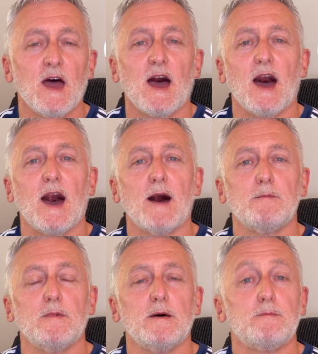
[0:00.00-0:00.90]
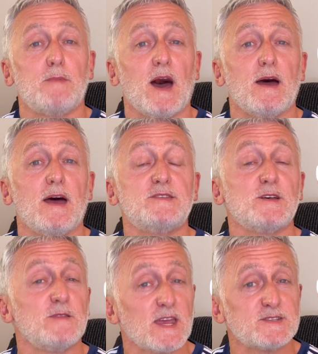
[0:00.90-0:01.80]
But
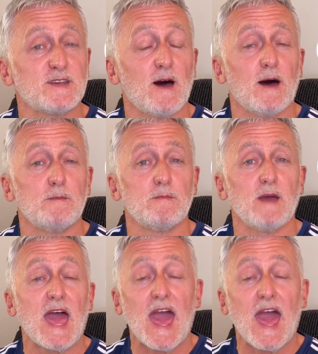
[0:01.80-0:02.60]
until next time,